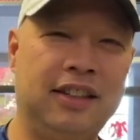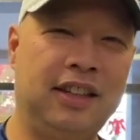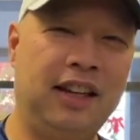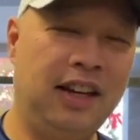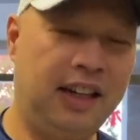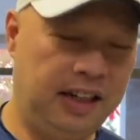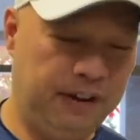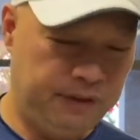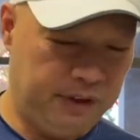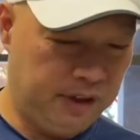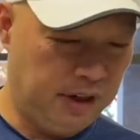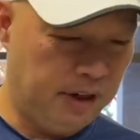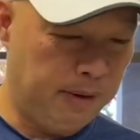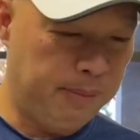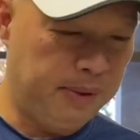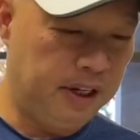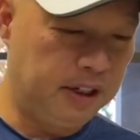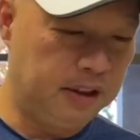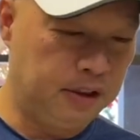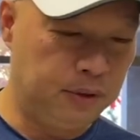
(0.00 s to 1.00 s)
Yeah, I never thought
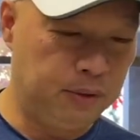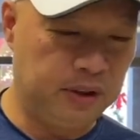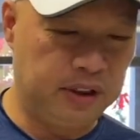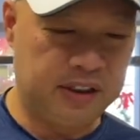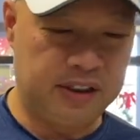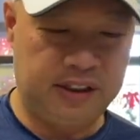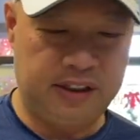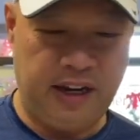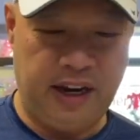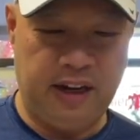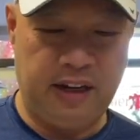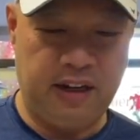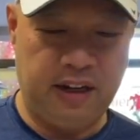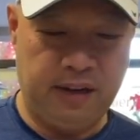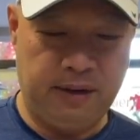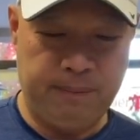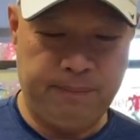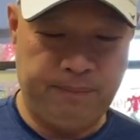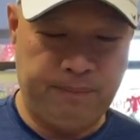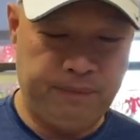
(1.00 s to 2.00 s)
about doing stand
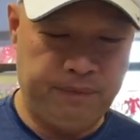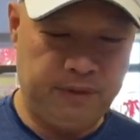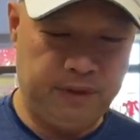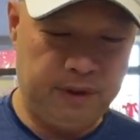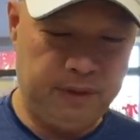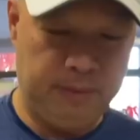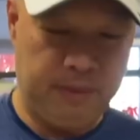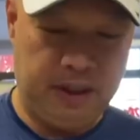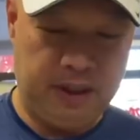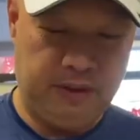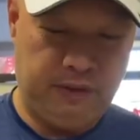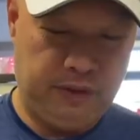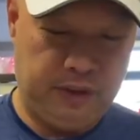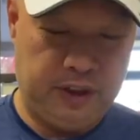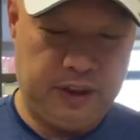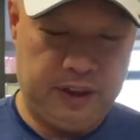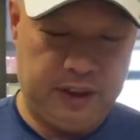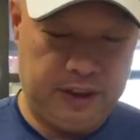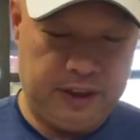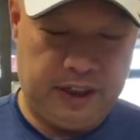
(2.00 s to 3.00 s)
up. am I
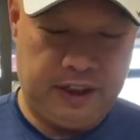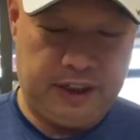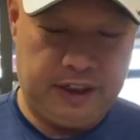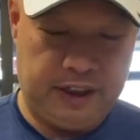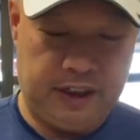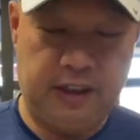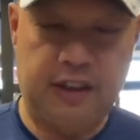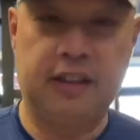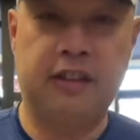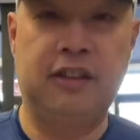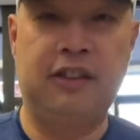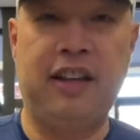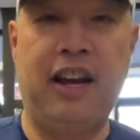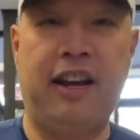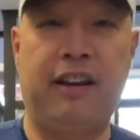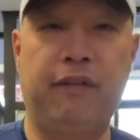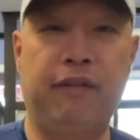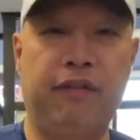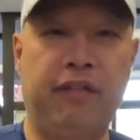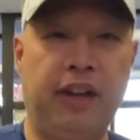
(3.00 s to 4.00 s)
freaking like a uh,
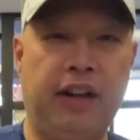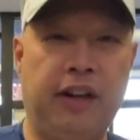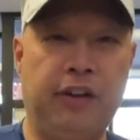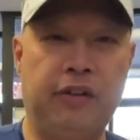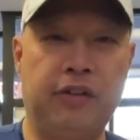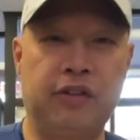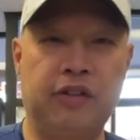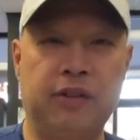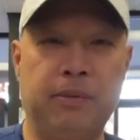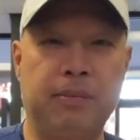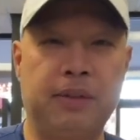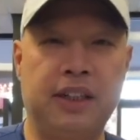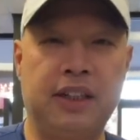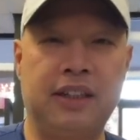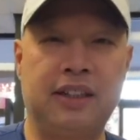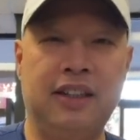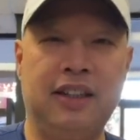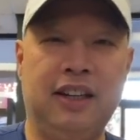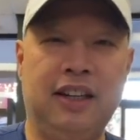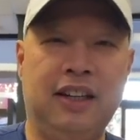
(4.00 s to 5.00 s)
Seinfeld or something.
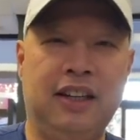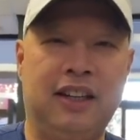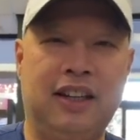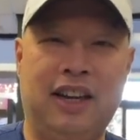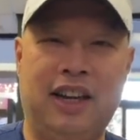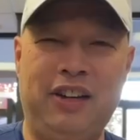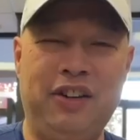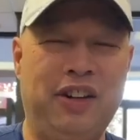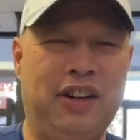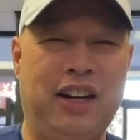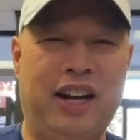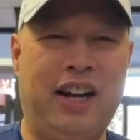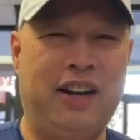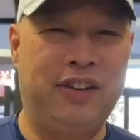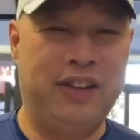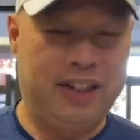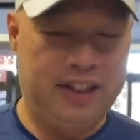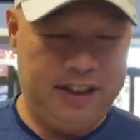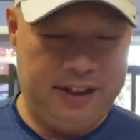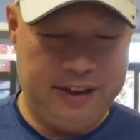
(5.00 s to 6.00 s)
I don't know how
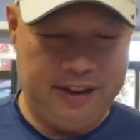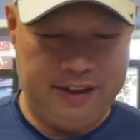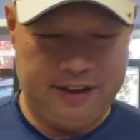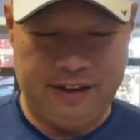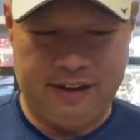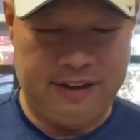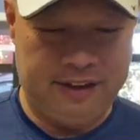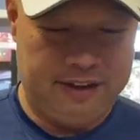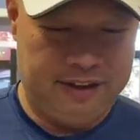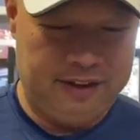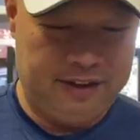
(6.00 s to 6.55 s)
he does it.